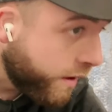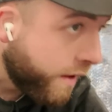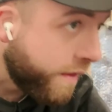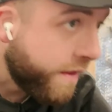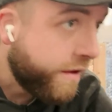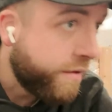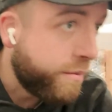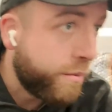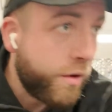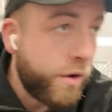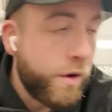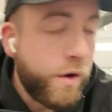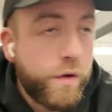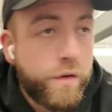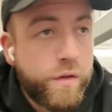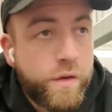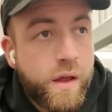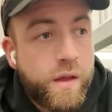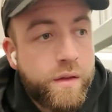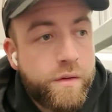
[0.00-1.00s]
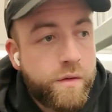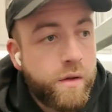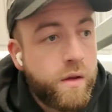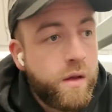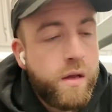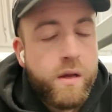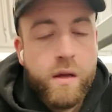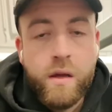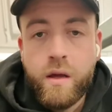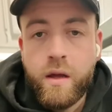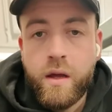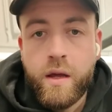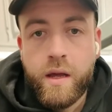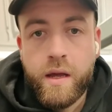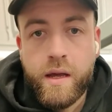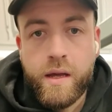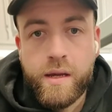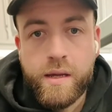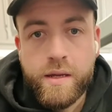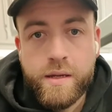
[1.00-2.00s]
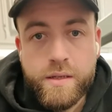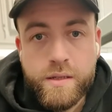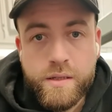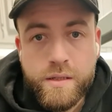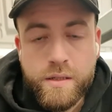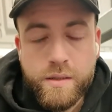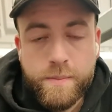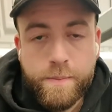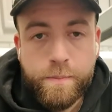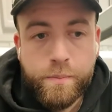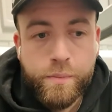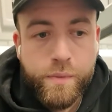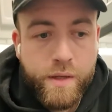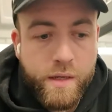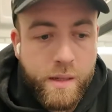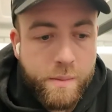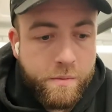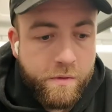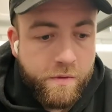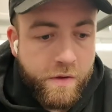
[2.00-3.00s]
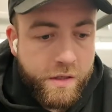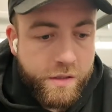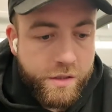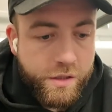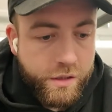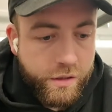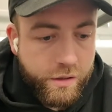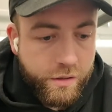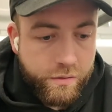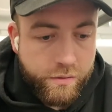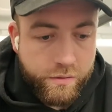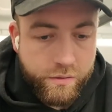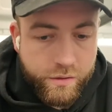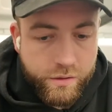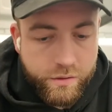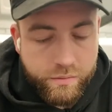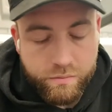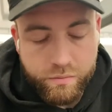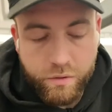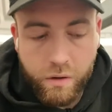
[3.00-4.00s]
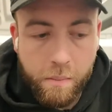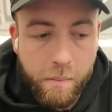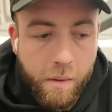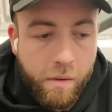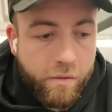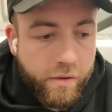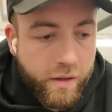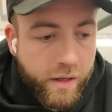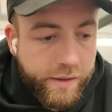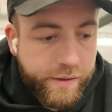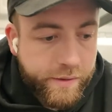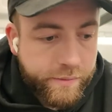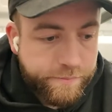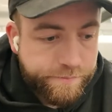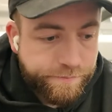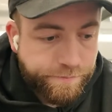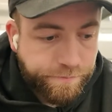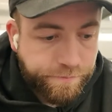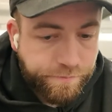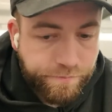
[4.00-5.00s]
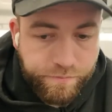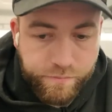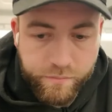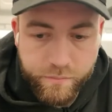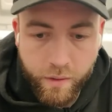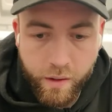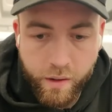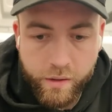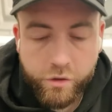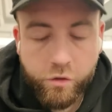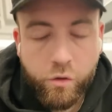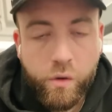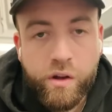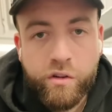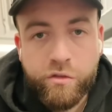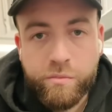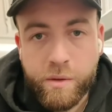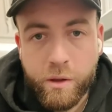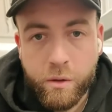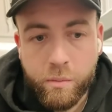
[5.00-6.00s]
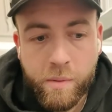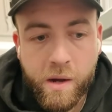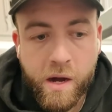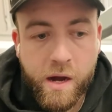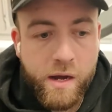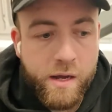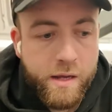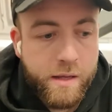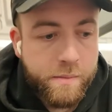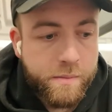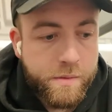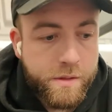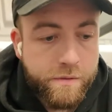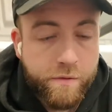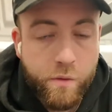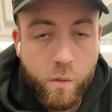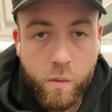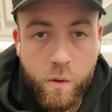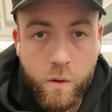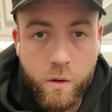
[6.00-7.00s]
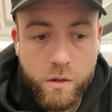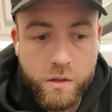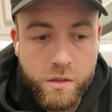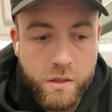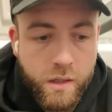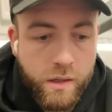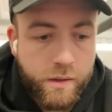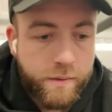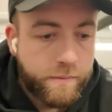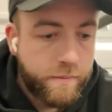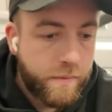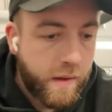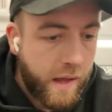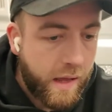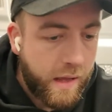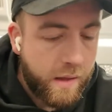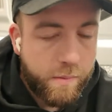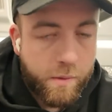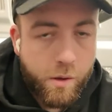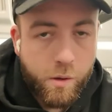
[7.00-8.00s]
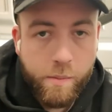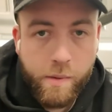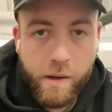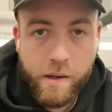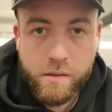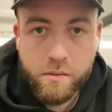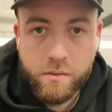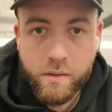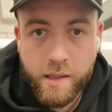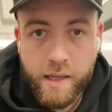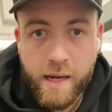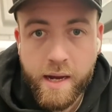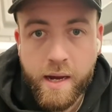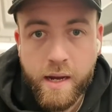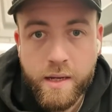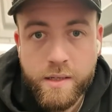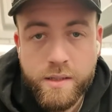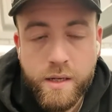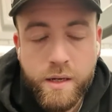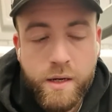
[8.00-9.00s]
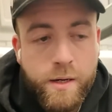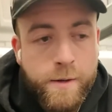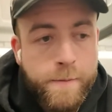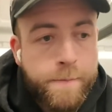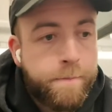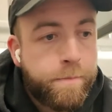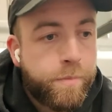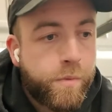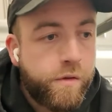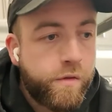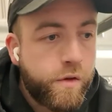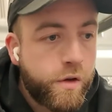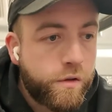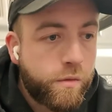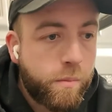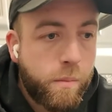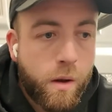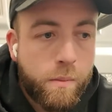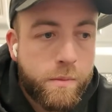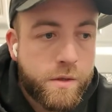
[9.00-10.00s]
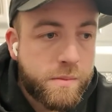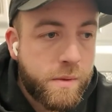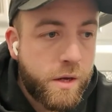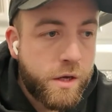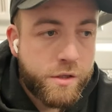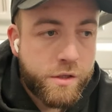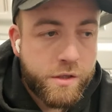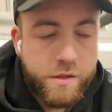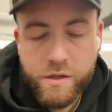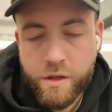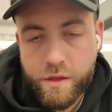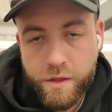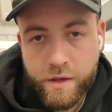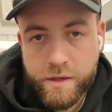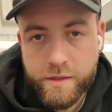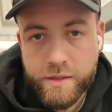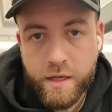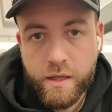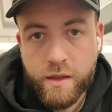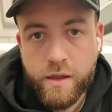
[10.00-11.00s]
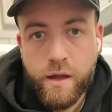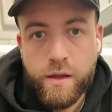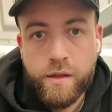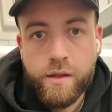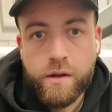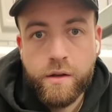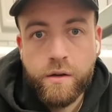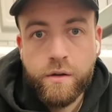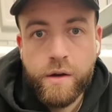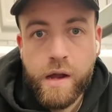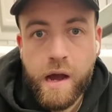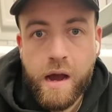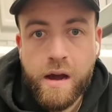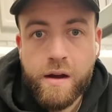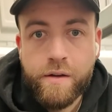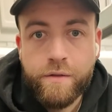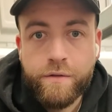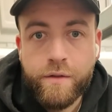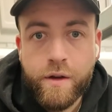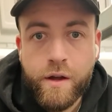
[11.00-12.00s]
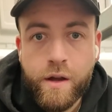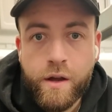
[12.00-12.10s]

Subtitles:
in this process is campervans use primarily 12mm pipes for water, 8mm pipes for gas. If you go to plumbers merchants and things like that, they don't have